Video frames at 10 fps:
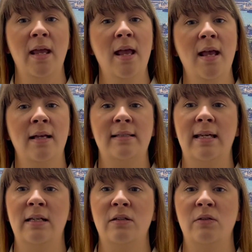A
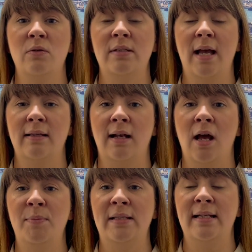senior source at the
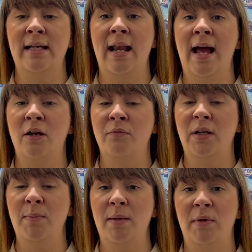club said a lack of
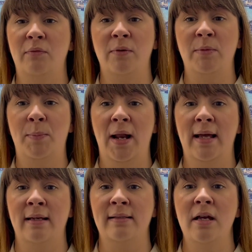commitment from the
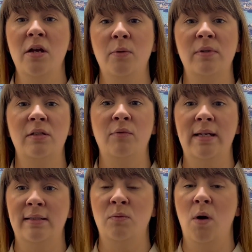players was the
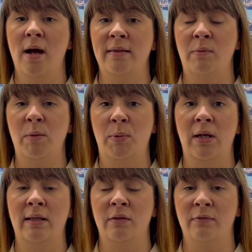reason why they were
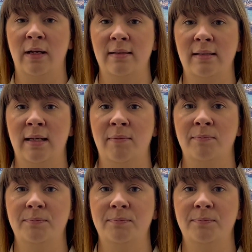pulling the first team.